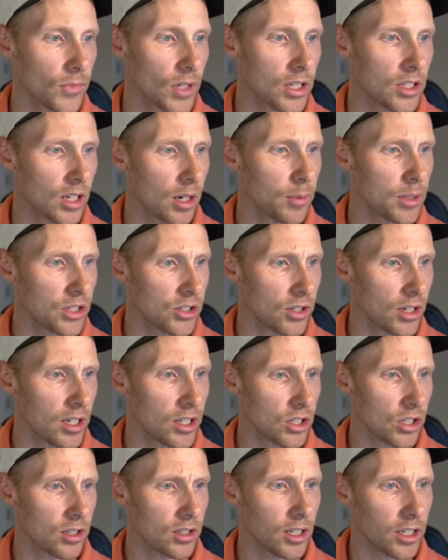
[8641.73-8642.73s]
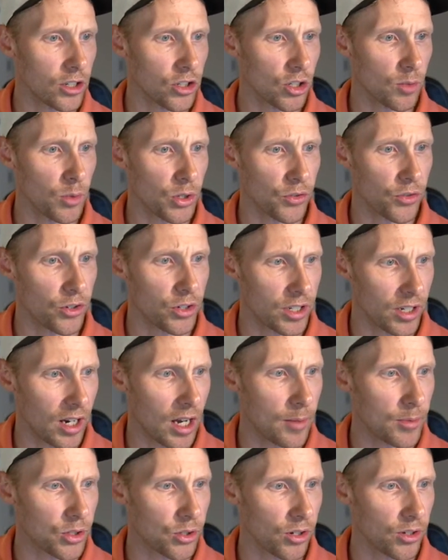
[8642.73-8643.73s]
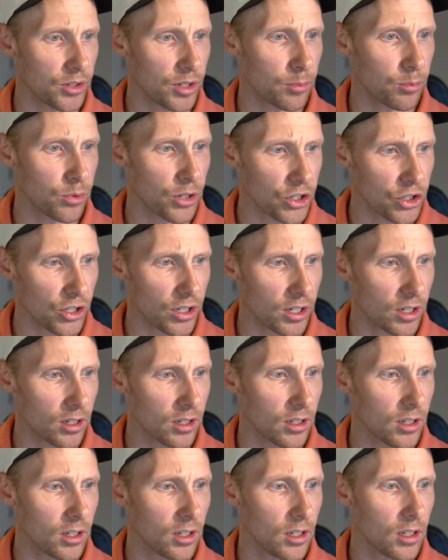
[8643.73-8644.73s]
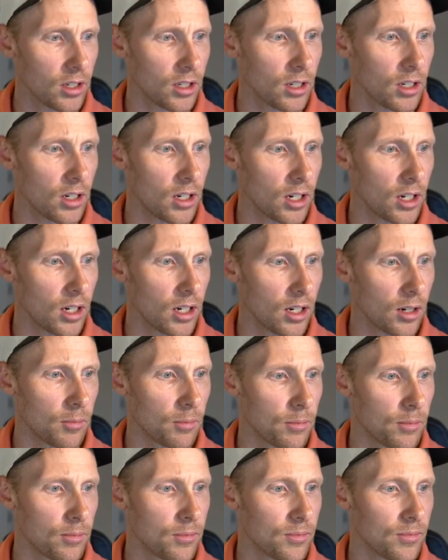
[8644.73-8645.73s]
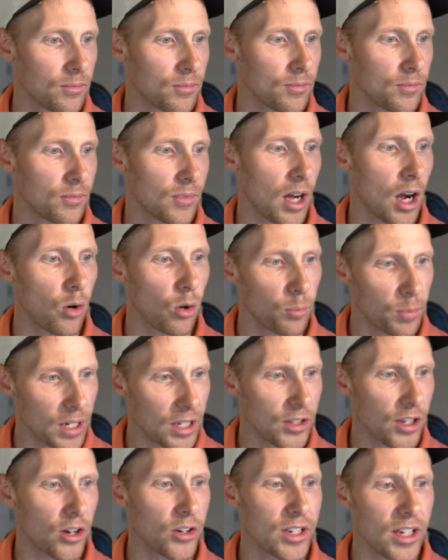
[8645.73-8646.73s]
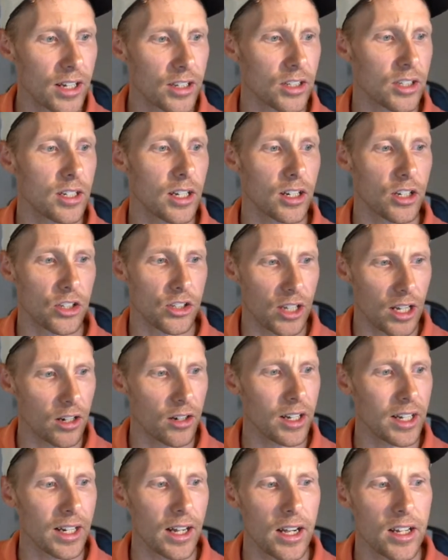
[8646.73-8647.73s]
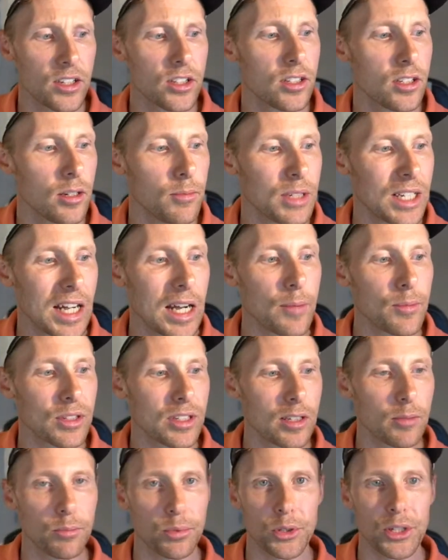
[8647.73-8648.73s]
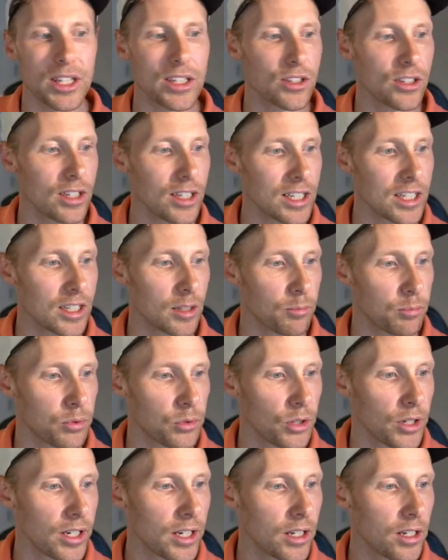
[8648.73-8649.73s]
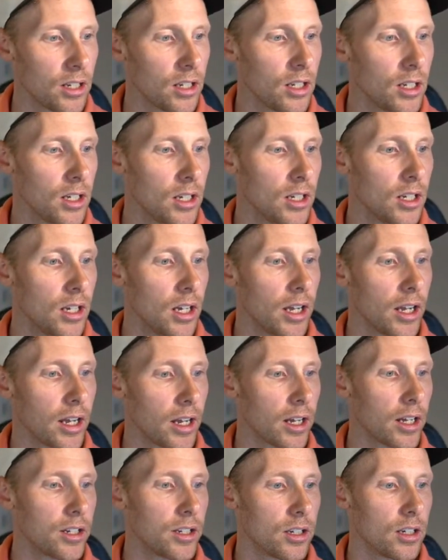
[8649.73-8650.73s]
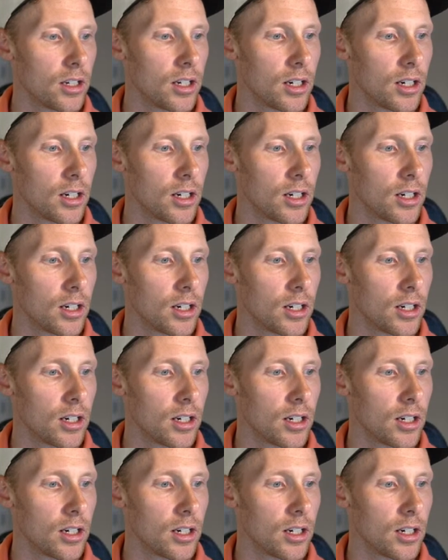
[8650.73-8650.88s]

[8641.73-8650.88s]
Debbie says, thank you so much for your time. It's greatly appreciated. I will be there. Yes, next Saturday, guys. Same time, same place is the plan. And